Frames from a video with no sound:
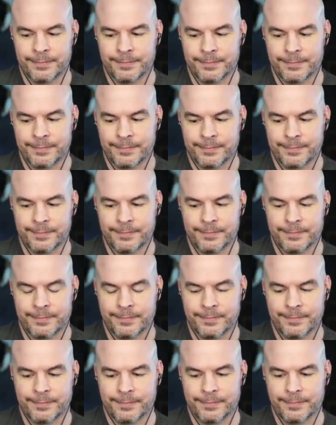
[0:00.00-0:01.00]

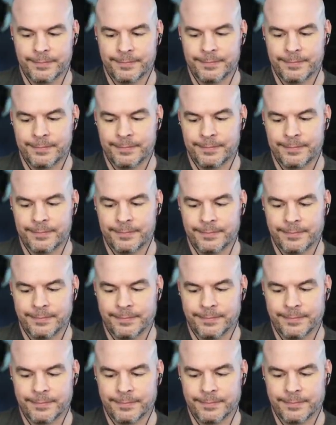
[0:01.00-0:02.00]

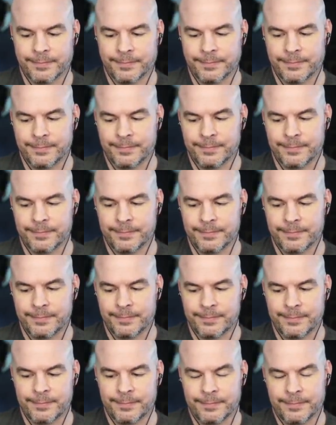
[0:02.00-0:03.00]

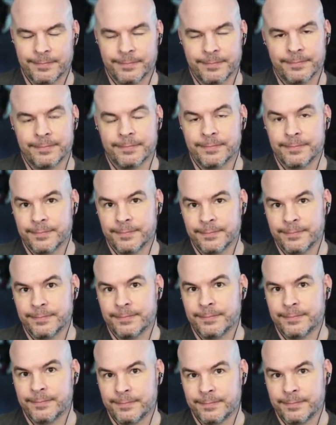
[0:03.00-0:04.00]

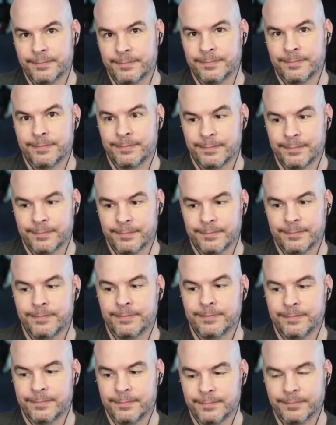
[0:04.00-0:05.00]

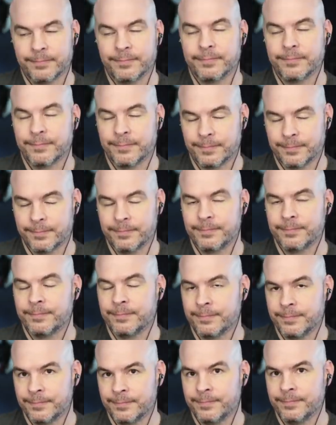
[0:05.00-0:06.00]

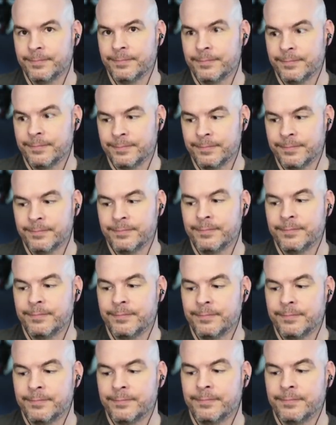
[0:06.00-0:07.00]

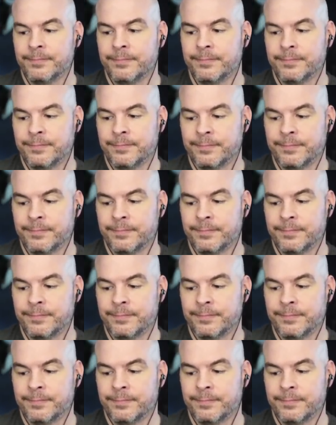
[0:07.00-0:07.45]
No words are spoken by the person on screen.